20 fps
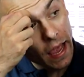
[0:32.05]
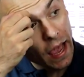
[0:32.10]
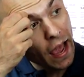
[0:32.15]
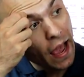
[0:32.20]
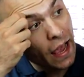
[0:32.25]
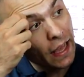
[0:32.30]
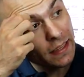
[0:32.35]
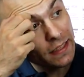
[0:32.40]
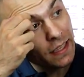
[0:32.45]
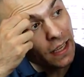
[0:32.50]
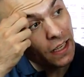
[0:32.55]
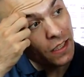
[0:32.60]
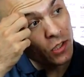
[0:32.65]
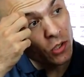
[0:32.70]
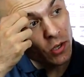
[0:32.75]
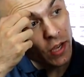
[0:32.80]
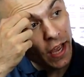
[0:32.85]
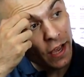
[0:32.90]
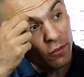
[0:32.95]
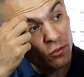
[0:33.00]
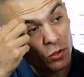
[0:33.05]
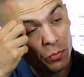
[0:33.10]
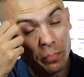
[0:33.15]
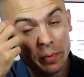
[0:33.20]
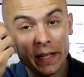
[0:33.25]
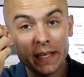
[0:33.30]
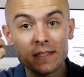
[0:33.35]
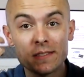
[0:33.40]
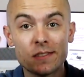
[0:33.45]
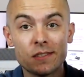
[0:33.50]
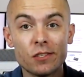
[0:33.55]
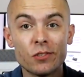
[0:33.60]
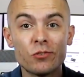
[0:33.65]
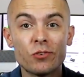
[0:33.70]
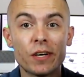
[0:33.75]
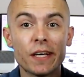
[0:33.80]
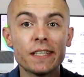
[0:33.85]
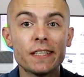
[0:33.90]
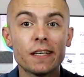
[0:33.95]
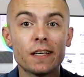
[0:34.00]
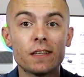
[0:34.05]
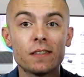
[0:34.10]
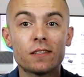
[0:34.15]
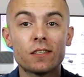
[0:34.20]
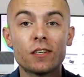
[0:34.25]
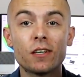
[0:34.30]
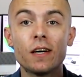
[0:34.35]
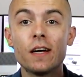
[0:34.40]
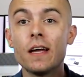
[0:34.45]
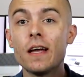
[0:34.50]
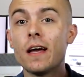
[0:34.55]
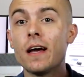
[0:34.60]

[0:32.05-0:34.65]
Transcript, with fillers: and then you have to place the radiator.